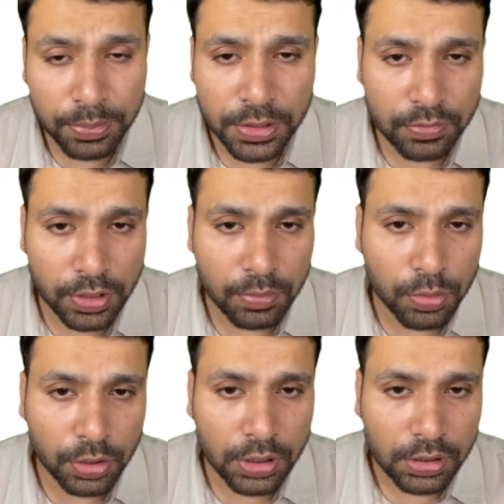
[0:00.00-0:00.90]
is very
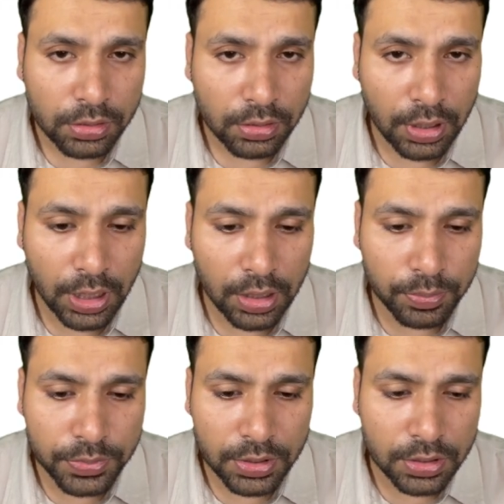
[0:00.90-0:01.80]
important.
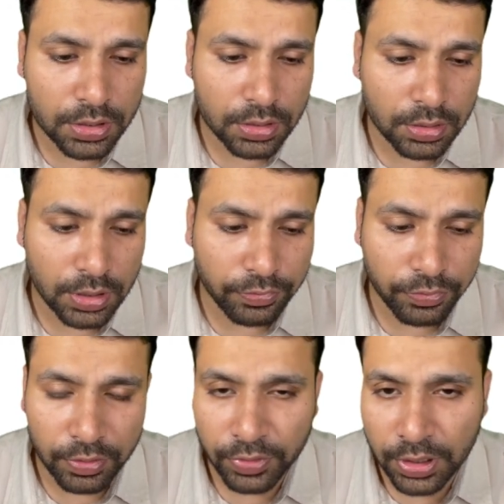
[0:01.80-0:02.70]
ALPS is the
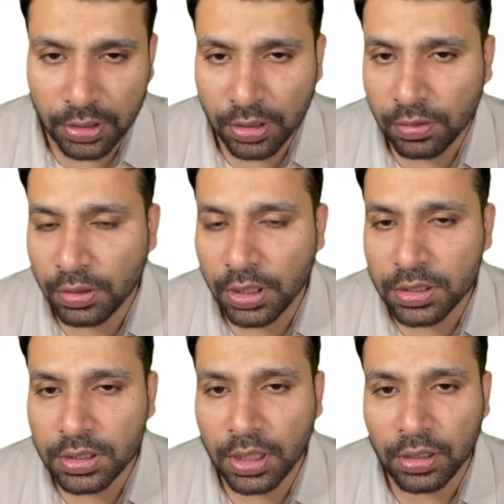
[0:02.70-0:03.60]
favorite nowadays,
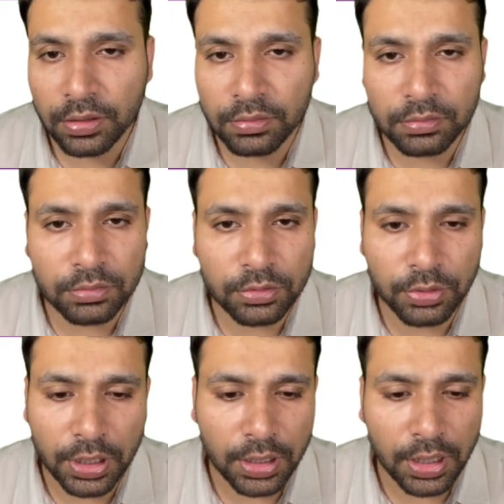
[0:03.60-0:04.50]
and you
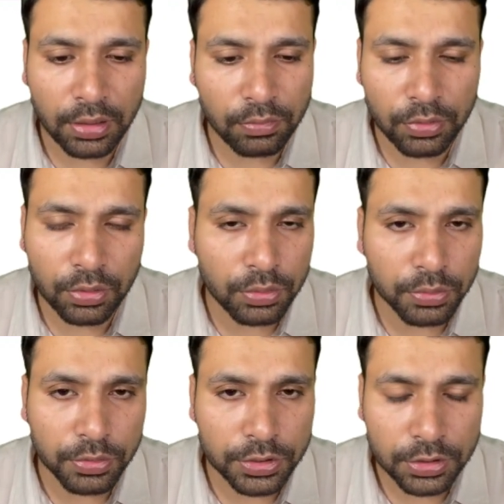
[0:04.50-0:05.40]
can get one or two
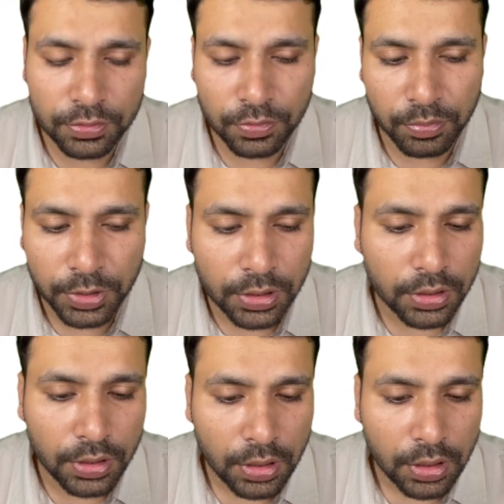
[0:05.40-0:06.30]
questions from it.
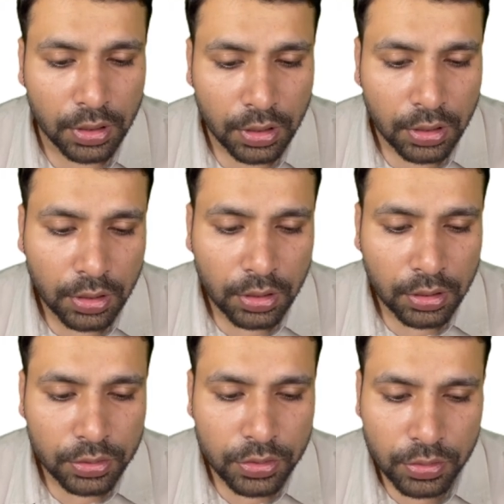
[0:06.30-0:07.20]

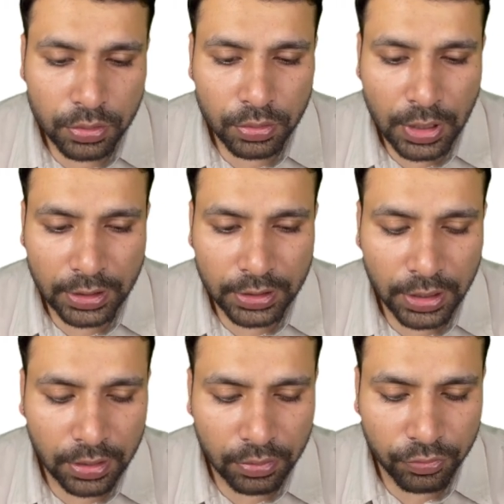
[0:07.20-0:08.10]
So I
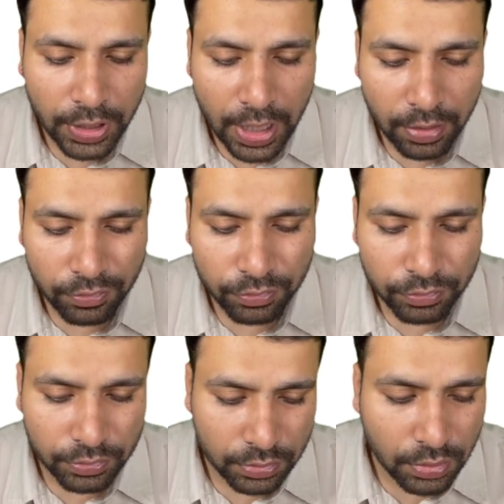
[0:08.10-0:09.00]
think we have
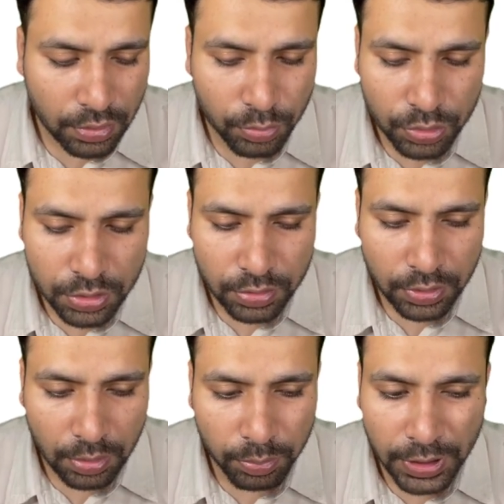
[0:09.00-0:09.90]
almost
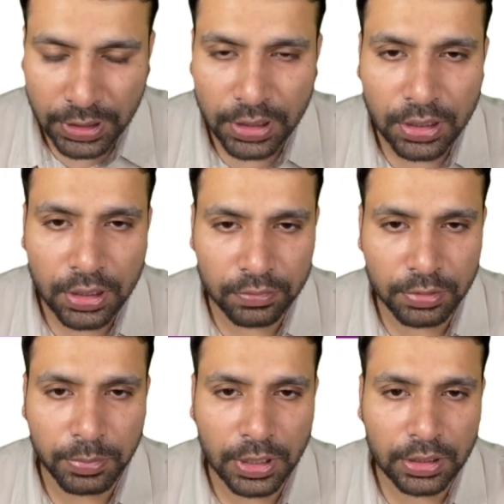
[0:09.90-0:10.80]
completed our liver
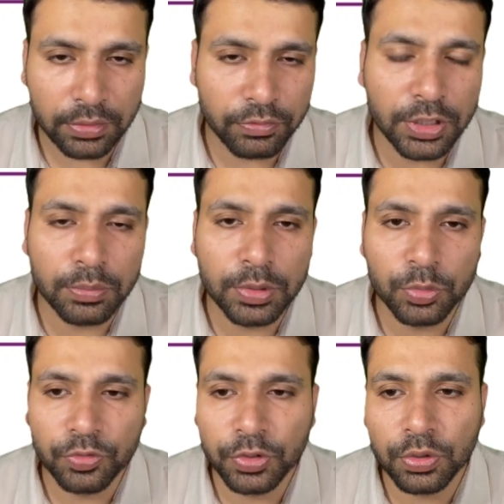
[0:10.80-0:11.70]
part. We'll be
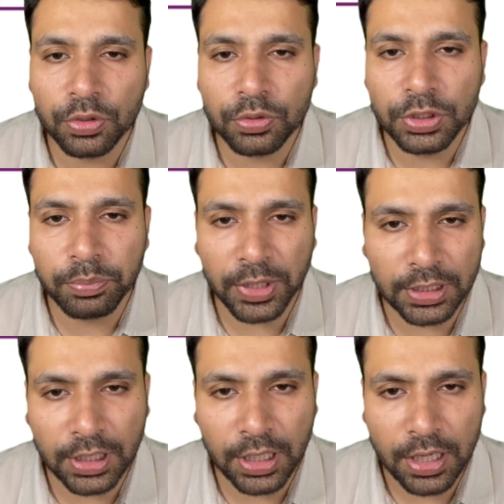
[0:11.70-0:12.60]
moving on to the
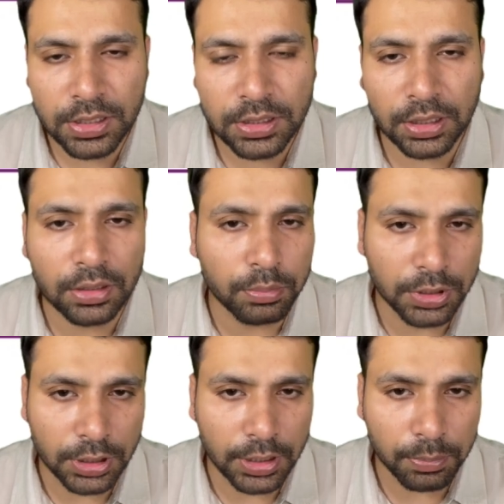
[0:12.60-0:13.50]
pancreas, then the
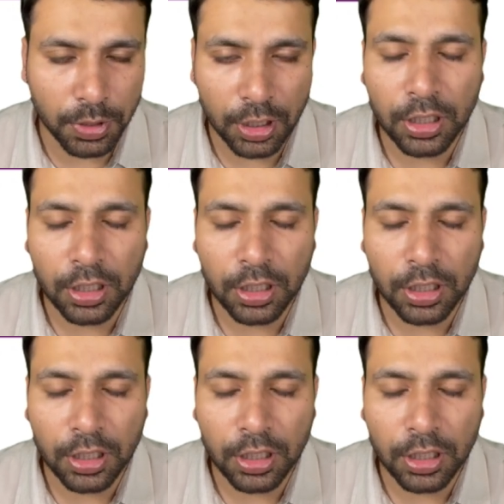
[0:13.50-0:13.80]
biliary part.